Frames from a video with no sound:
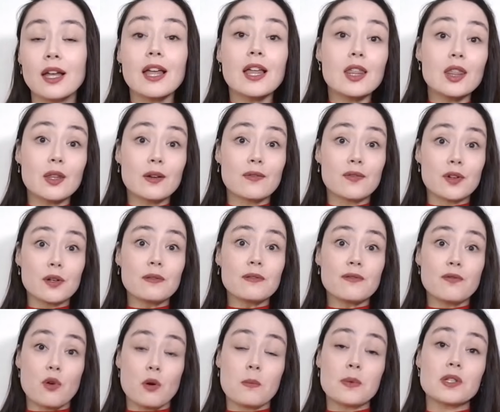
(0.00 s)
The verb
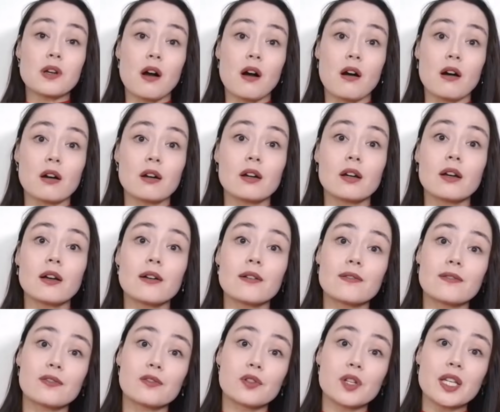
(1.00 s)
forms are
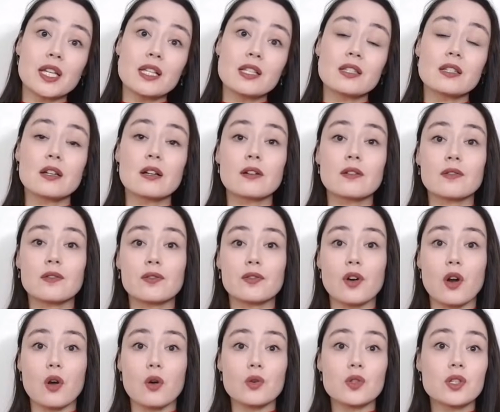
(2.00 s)
freeze,
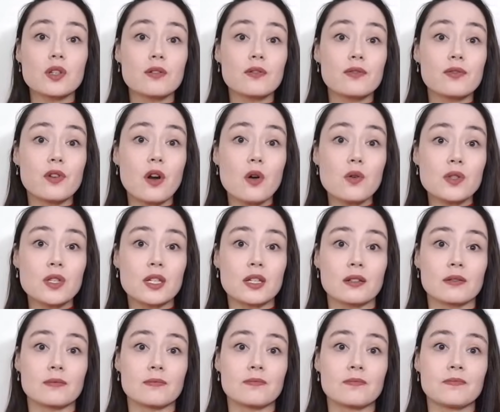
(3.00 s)
froze,
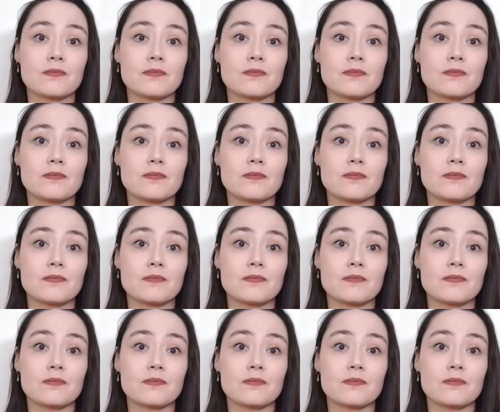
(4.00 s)
frozen.